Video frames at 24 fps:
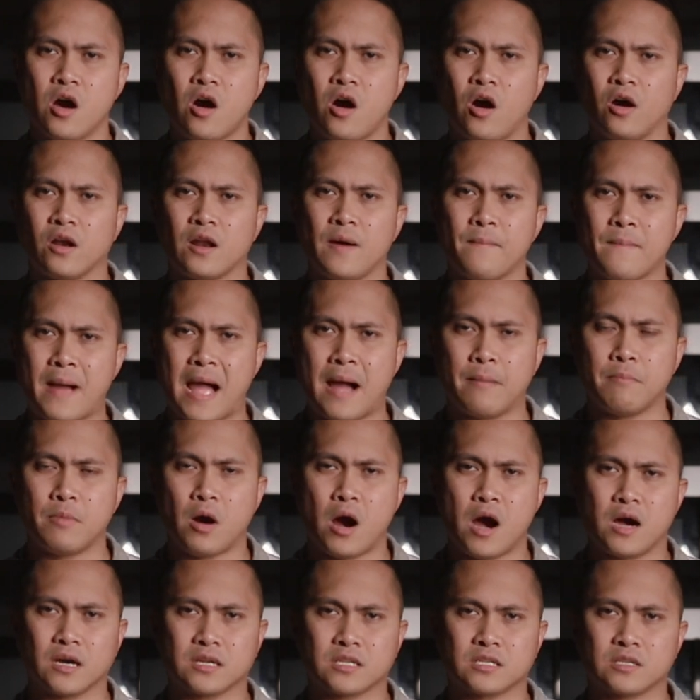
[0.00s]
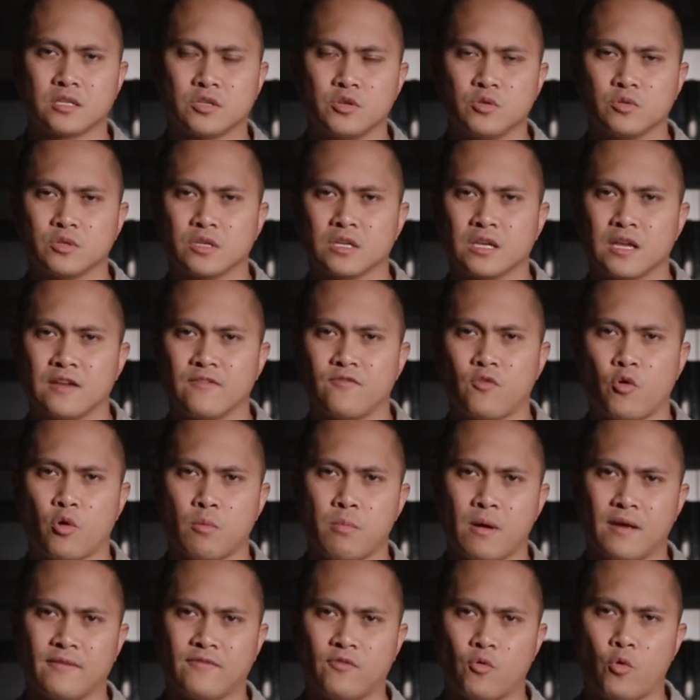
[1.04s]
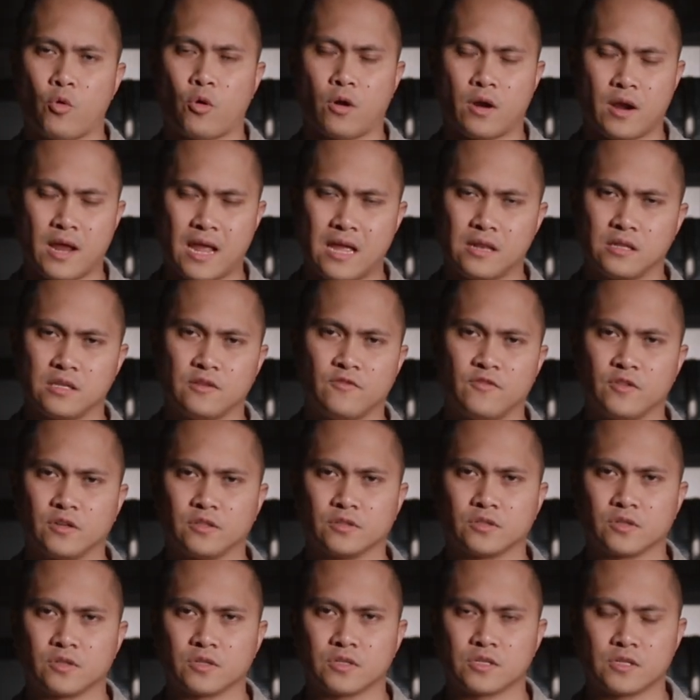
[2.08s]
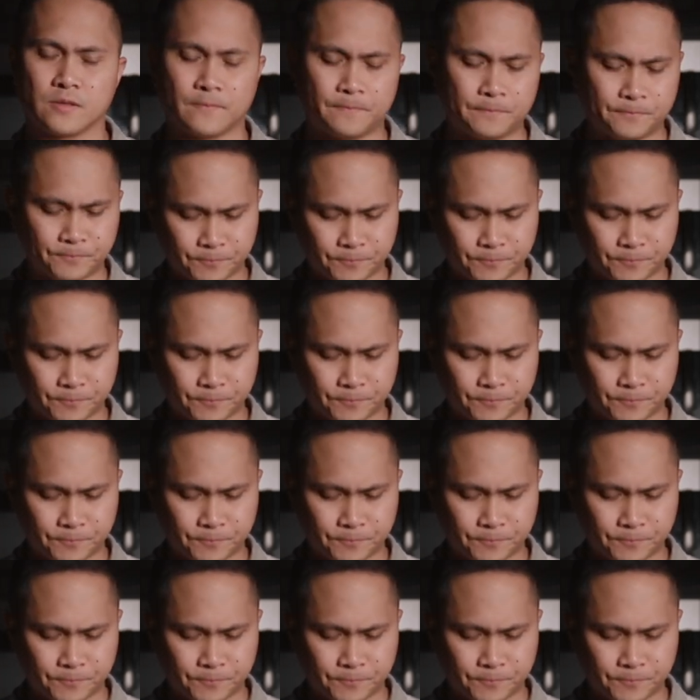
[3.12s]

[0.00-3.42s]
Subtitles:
on a matte box using a 4x4 ND filters.